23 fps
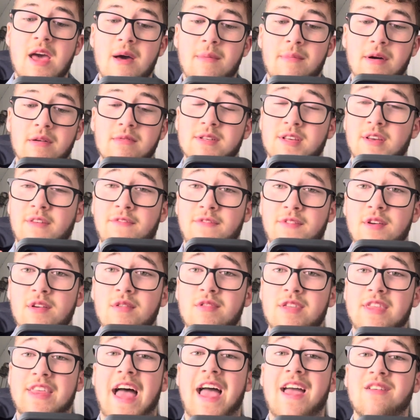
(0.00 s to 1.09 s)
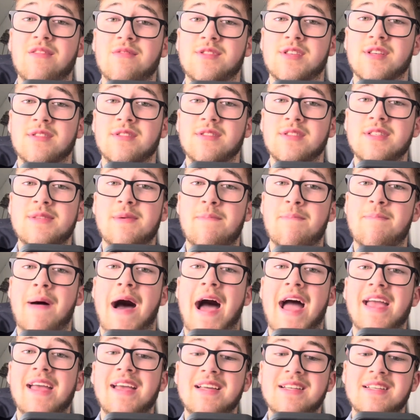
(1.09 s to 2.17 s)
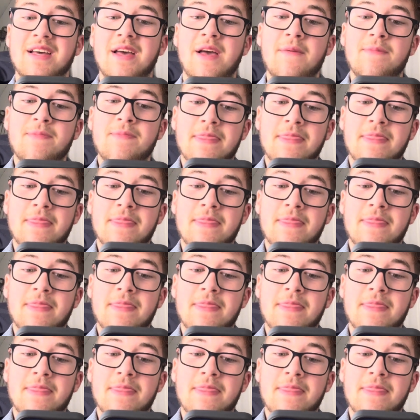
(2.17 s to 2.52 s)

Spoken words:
but it was a few thousand made